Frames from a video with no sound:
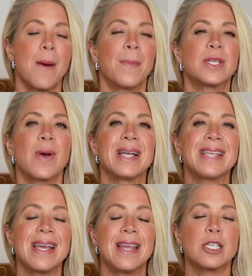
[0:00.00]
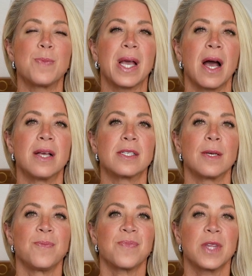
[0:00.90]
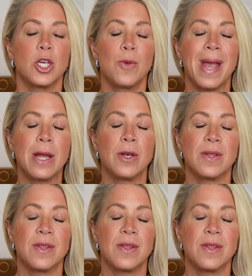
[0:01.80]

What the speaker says: But so I say this because you may